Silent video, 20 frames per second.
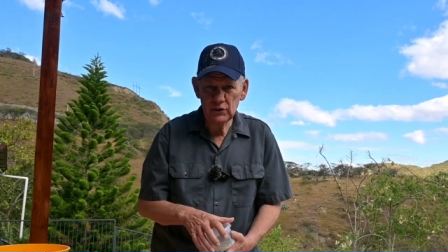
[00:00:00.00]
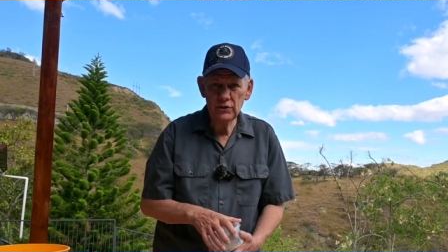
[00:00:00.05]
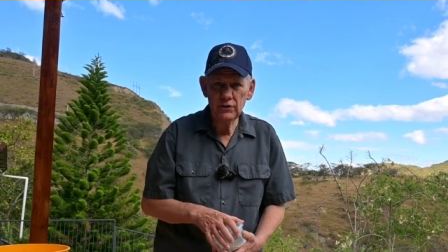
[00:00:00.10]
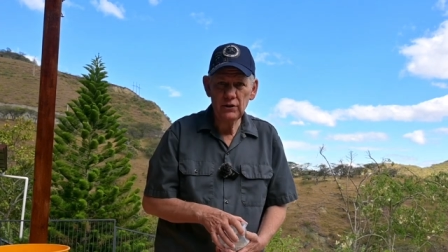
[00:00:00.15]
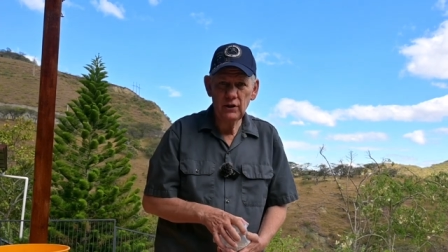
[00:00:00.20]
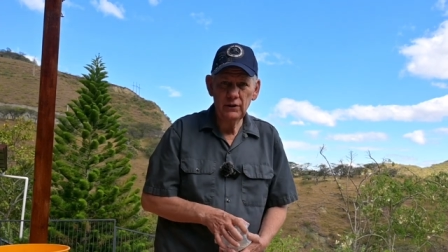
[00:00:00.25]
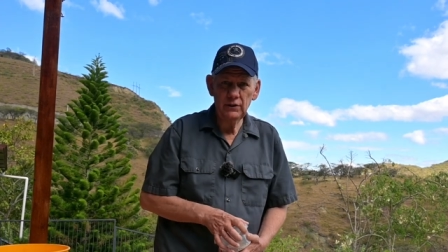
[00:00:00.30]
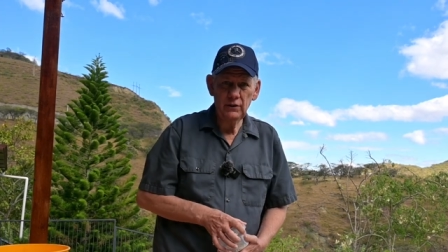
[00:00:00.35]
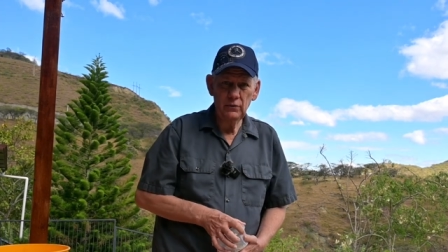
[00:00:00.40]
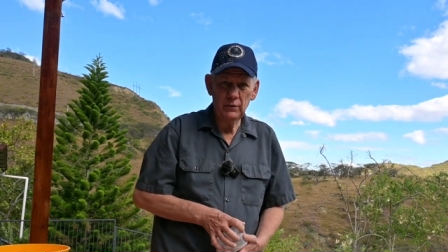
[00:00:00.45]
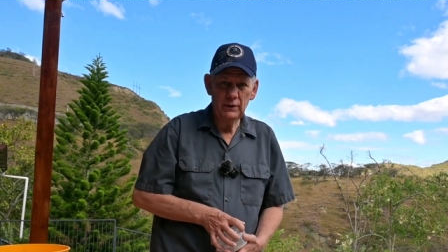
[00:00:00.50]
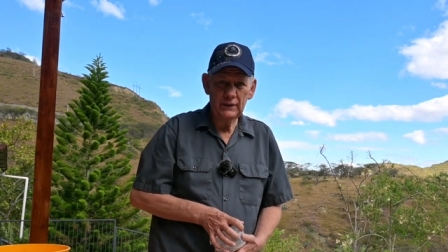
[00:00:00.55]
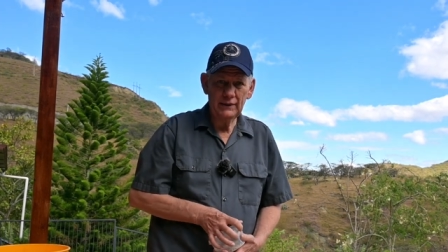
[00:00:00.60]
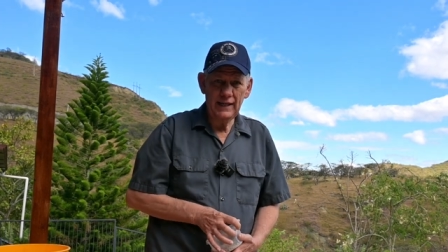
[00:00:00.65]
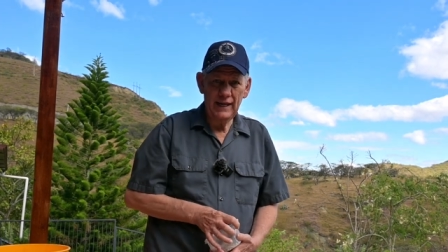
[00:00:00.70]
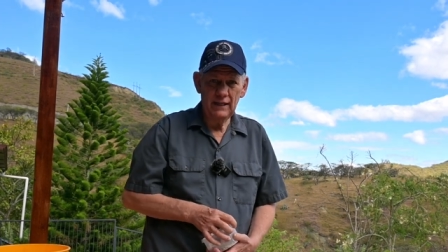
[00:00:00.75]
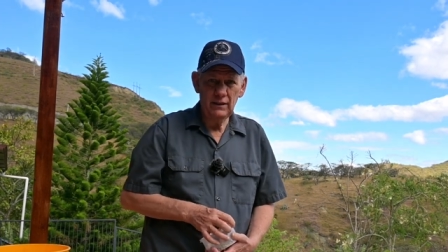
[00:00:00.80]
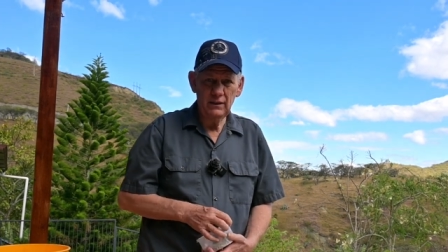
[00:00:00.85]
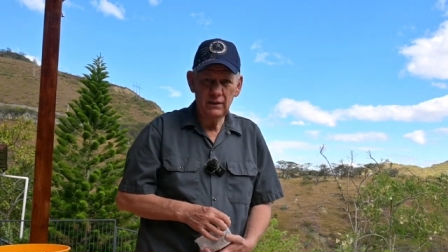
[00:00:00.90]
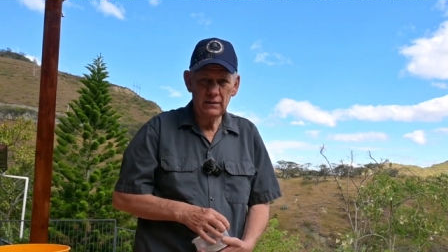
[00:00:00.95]
to show you what
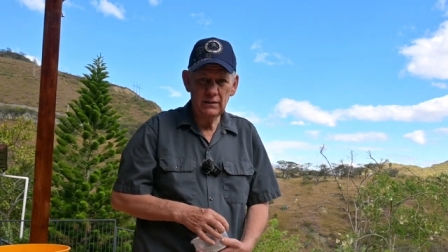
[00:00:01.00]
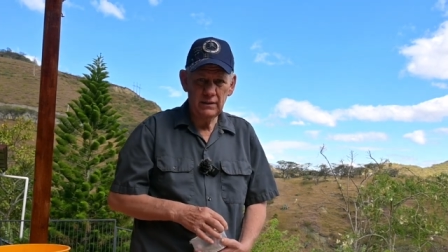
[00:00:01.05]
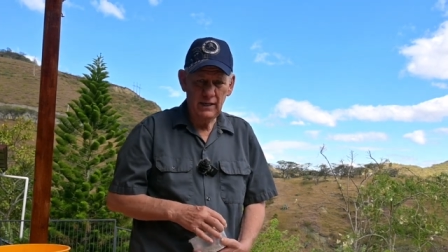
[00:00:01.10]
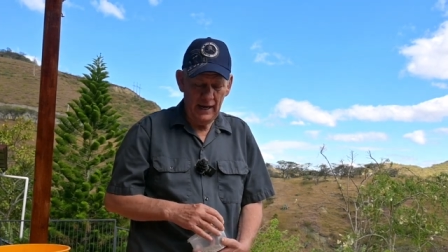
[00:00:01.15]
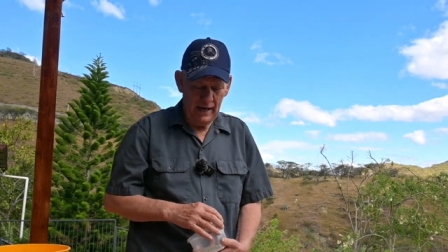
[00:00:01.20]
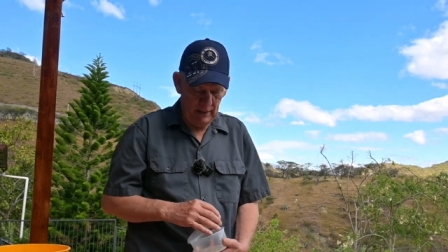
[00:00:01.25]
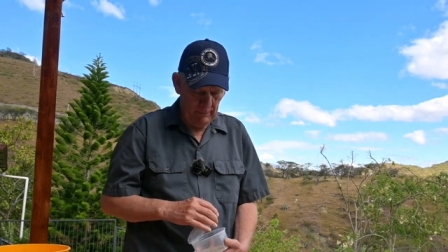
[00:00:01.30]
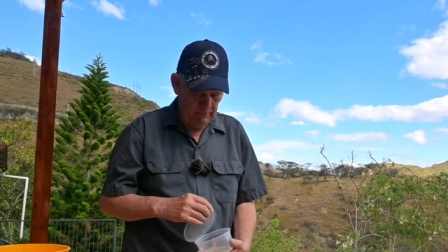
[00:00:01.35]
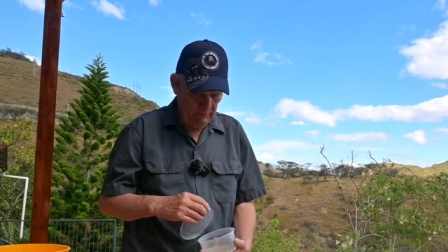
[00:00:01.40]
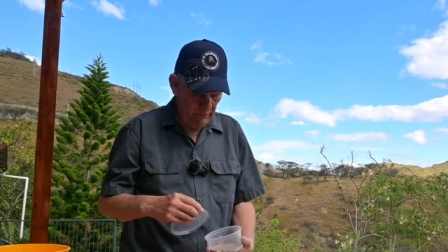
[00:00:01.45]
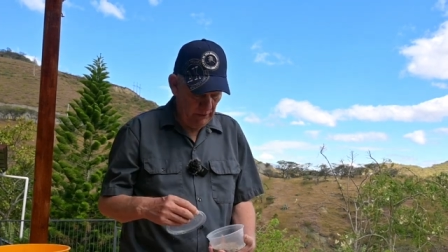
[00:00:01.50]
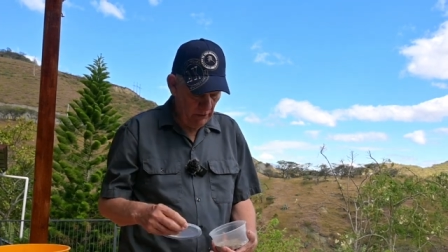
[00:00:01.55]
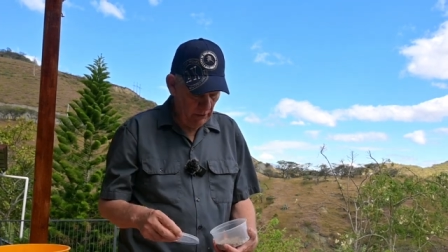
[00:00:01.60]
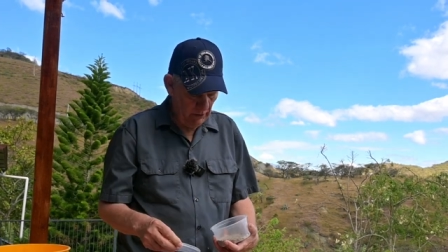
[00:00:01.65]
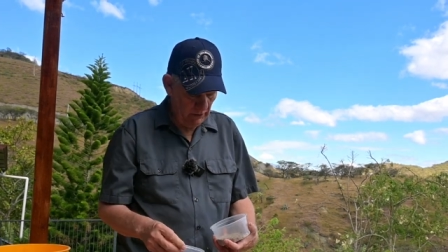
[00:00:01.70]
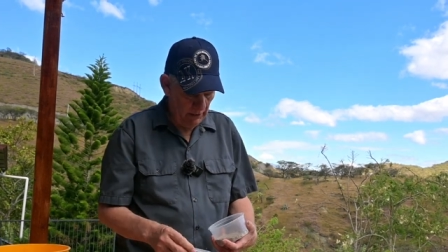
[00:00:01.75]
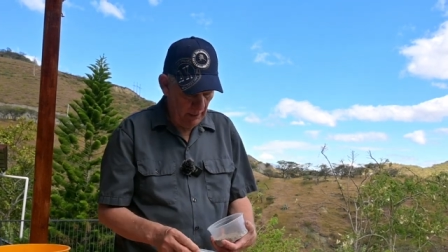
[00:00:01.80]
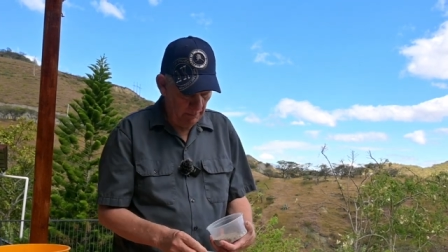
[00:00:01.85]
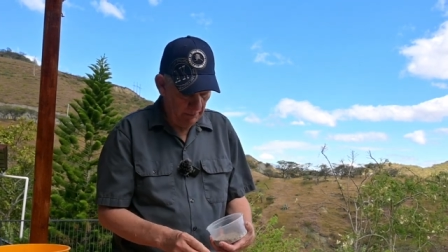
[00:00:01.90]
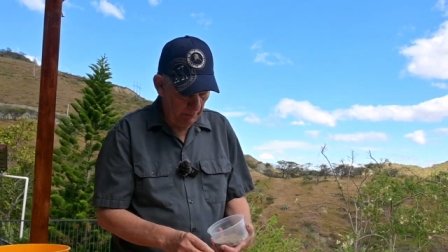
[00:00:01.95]
that looks like. Here's
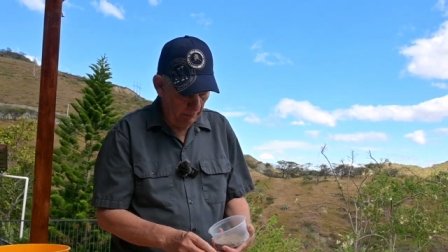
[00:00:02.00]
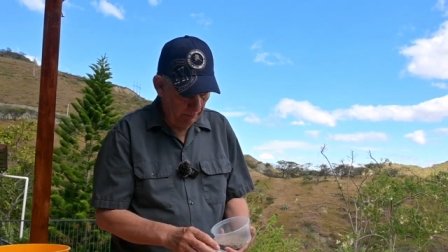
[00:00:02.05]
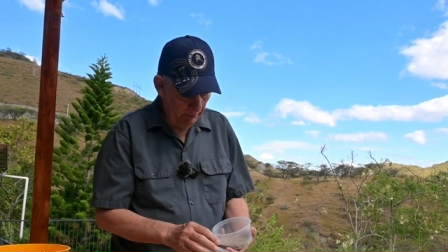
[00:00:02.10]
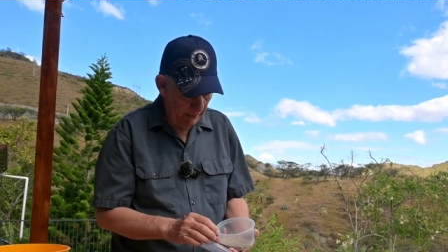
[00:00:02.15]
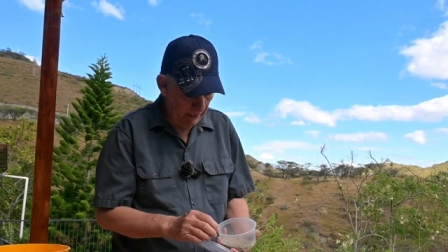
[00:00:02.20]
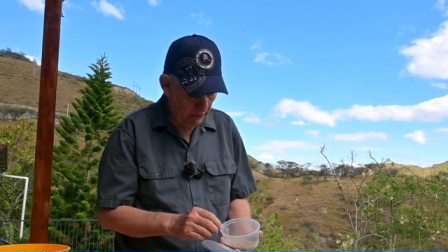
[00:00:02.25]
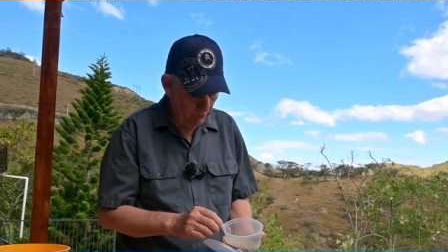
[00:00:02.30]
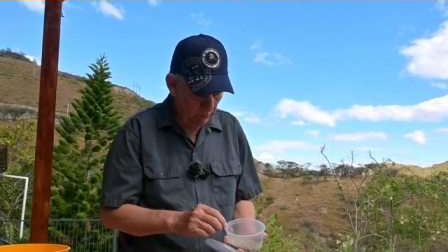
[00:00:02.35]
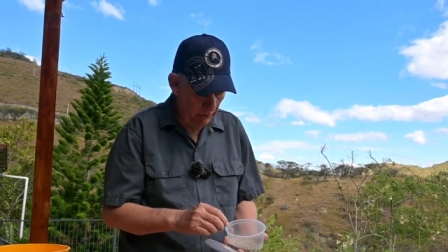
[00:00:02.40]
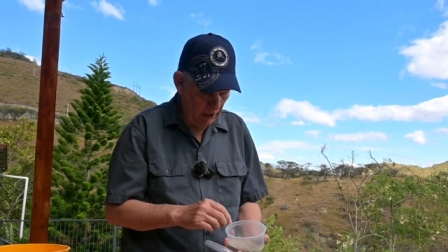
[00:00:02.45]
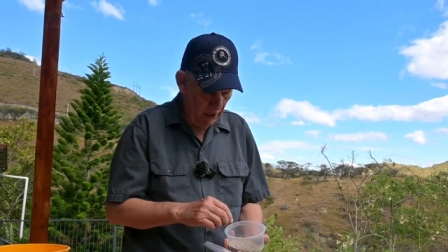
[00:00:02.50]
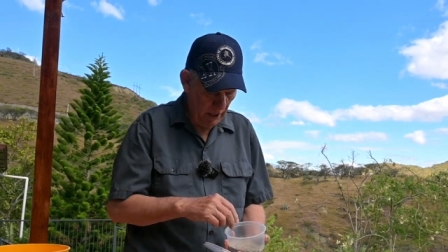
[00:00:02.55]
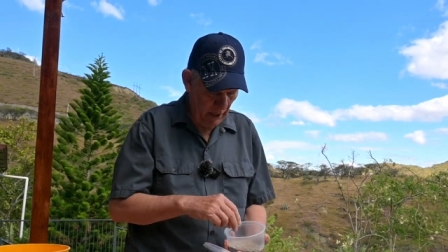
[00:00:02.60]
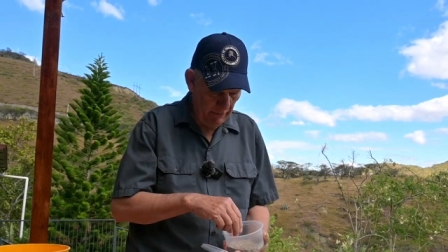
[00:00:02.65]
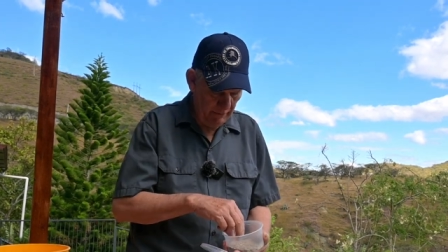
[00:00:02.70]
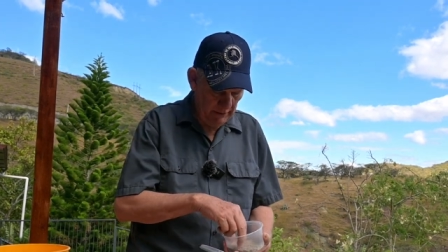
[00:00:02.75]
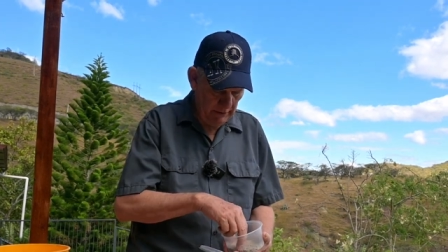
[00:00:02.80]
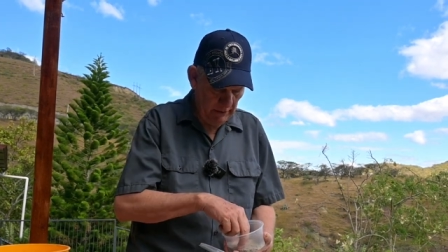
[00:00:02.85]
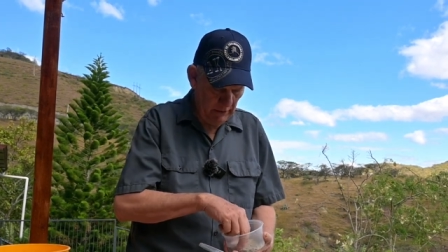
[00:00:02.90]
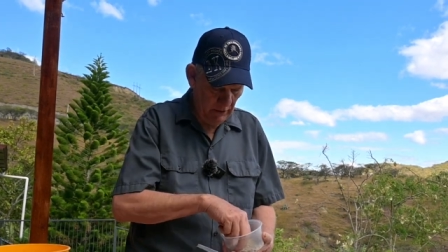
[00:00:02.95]
a couple plants we
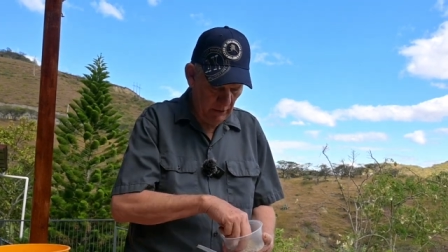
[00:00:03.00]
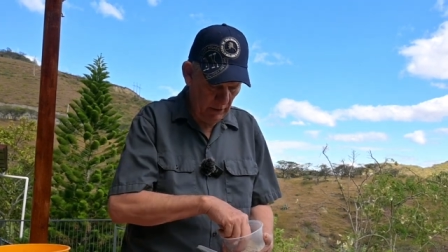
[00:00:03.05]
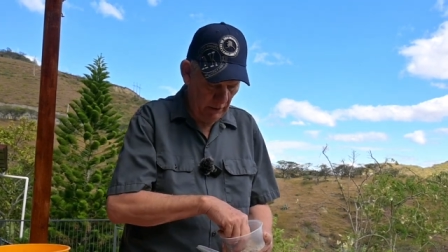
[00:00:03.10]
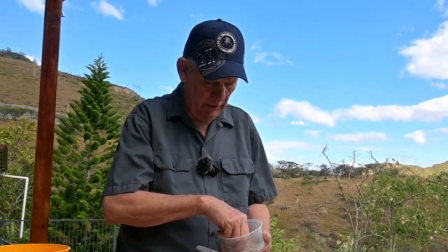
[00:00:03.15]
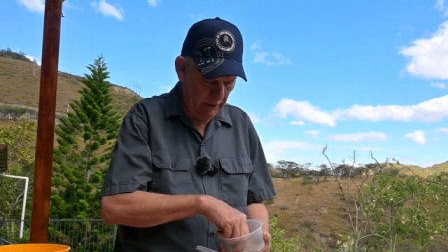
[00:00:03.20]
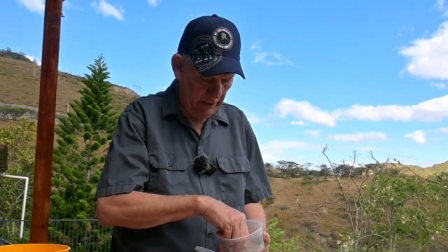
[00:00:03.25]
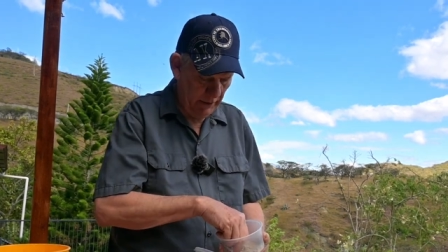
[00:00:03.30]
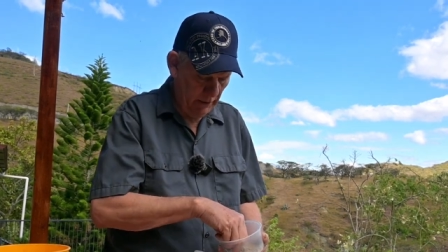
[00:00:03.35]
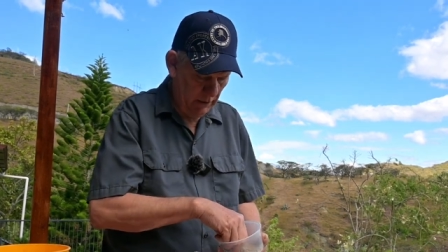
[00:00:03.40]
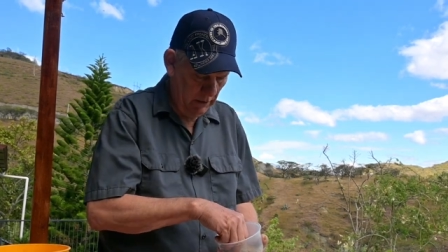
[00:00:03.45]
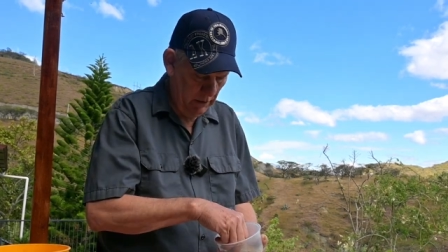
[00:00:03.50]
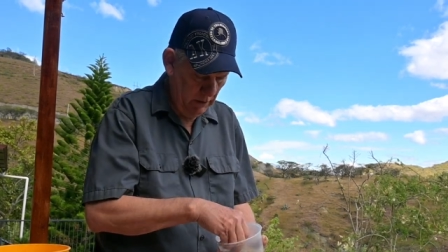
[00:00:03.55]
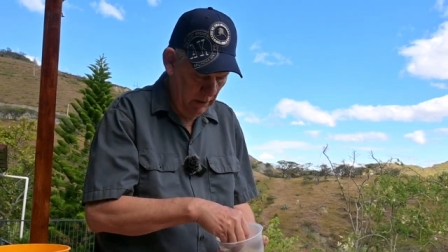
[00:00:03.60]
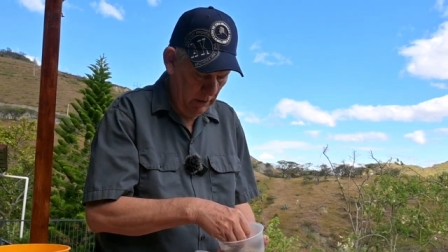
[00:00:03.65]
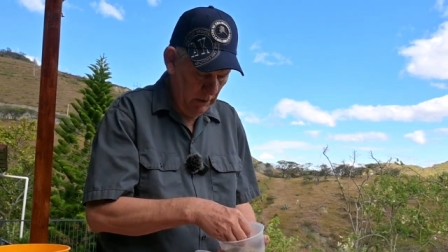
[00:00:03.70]
harvested earlier.